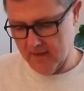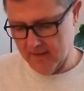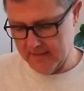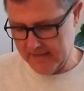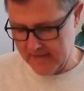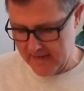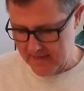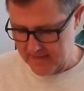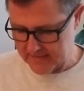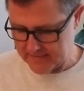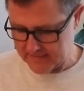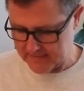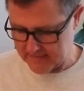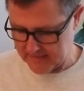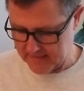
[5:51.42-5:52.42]

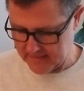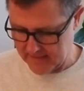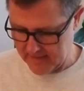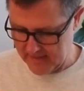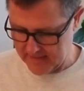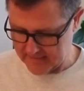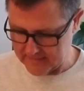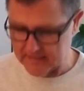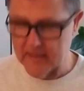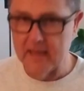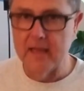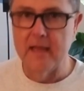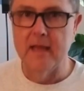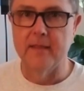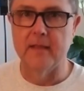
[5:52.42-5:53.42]
yes.
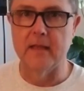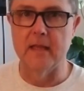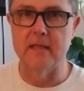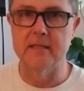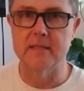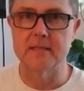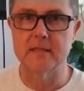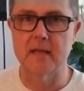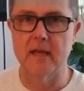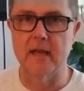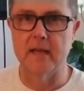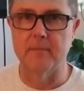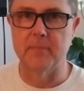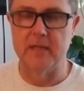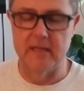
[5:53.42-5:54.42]
The
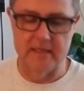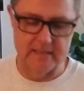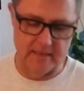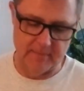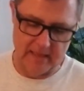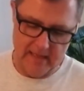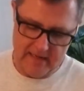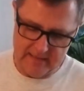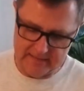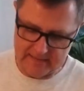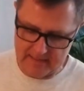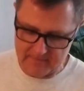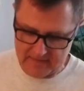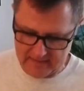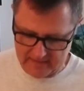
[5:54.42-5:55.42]
inside piece. I'm glad he
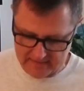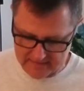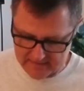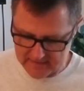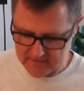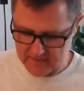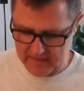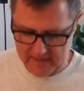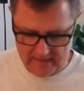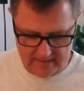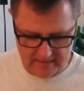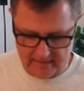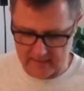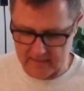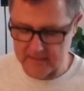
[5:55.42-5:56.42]
sent me this. These are handy.
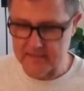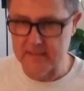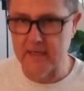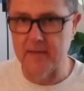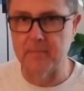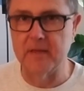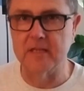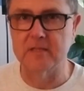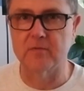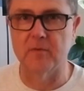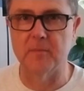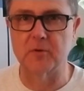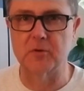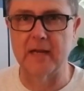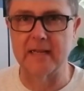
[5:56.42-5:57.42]
The inside piece from
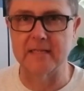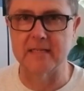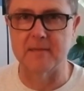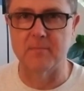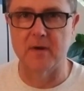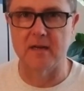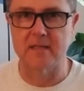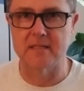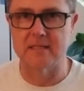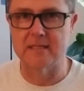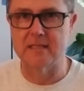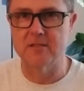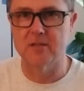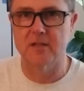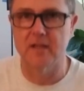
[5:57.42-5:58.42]
the track set boxes.
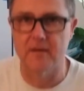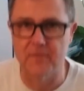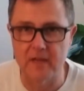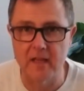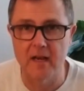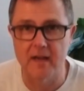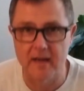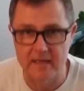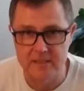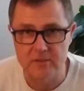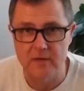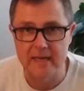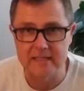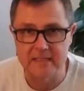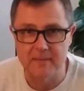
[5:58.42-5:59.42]
These are good. If you get a nice
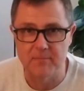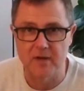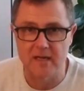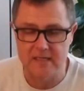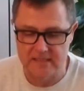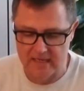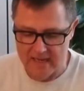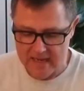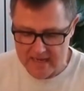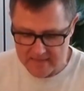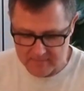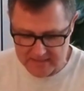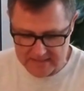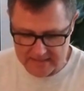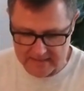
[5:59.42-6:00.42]
track set box,
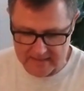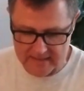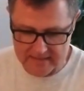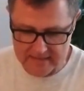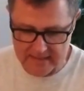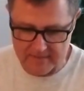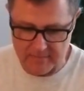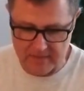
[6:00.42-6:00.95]
missing the inside